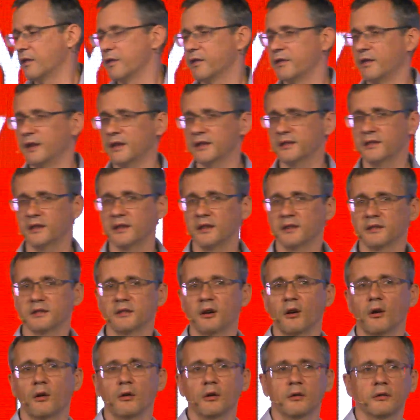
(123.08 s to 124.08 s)
This is
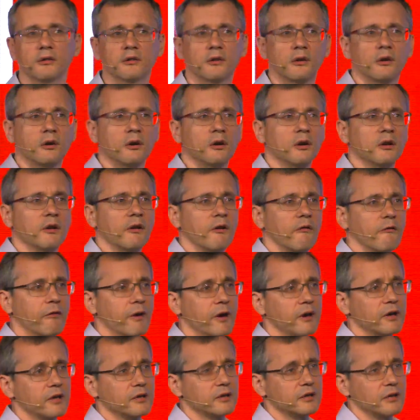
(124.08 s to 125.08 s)
also
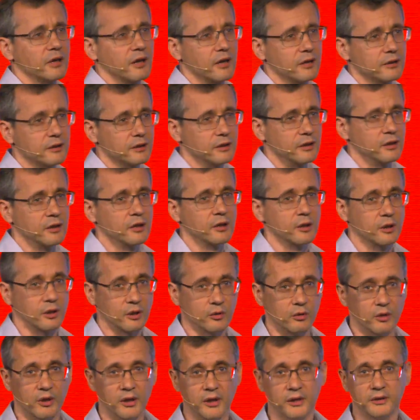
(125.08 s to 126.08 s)
very tightly
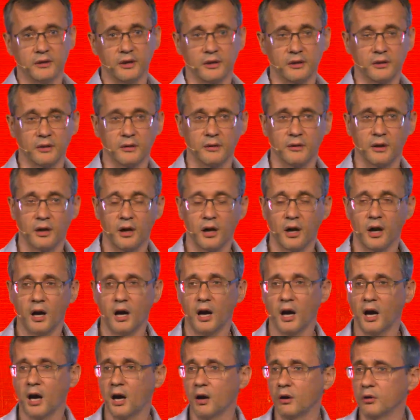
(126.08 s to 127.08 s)
regulated.
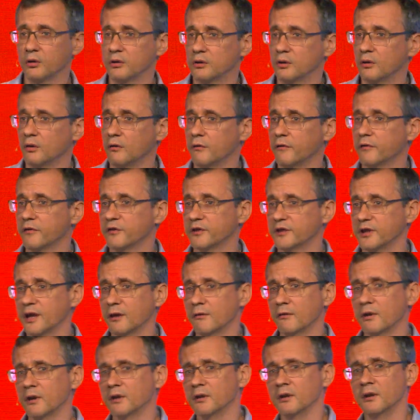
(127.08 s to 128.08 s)
Out of
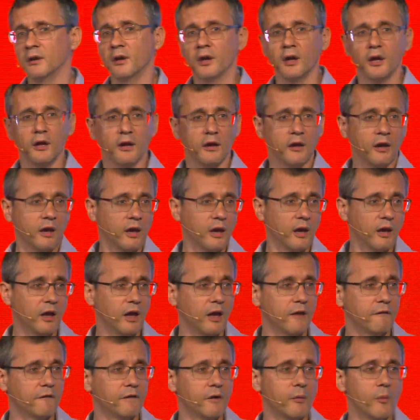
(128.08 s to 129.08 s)
7
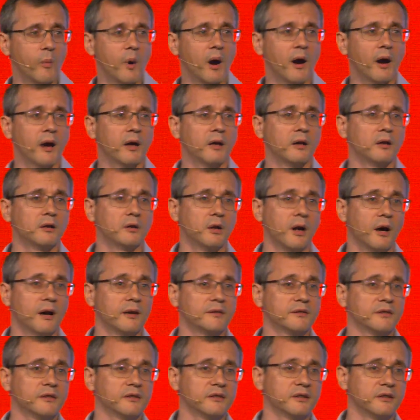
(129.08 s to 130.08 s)
FMI
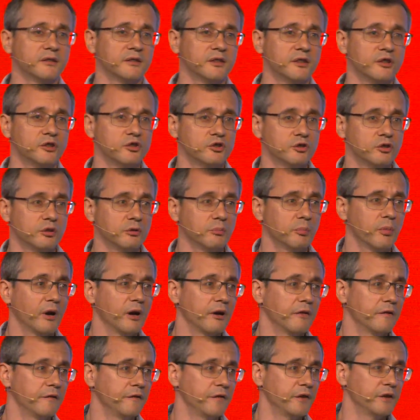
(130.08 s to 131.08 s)
licenses issued
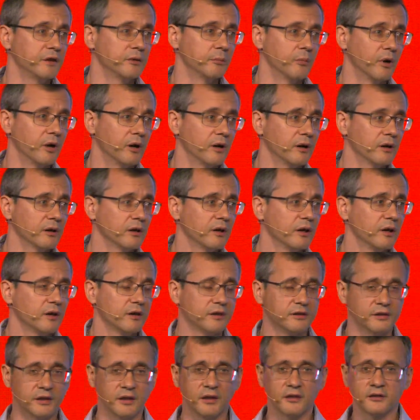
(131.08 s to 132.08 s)
by FINMA,
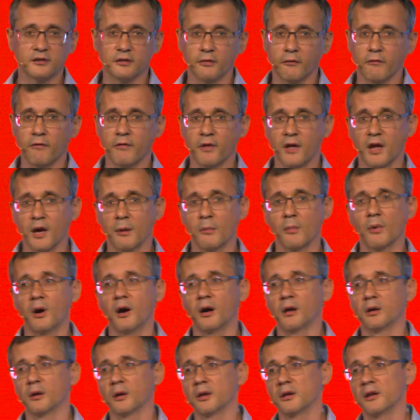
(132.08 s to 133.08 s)
6 of them
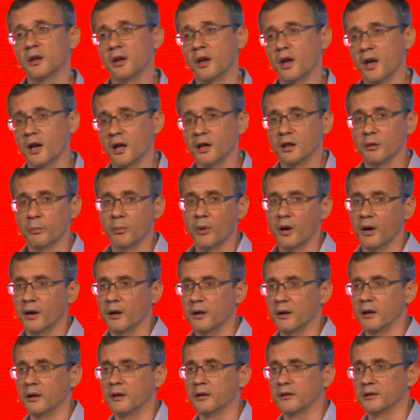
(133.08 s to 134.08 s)
already held
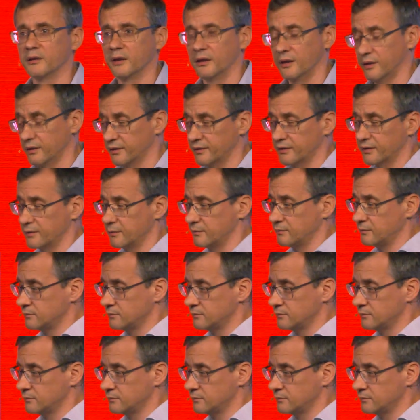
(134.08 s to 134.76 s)
by SIX.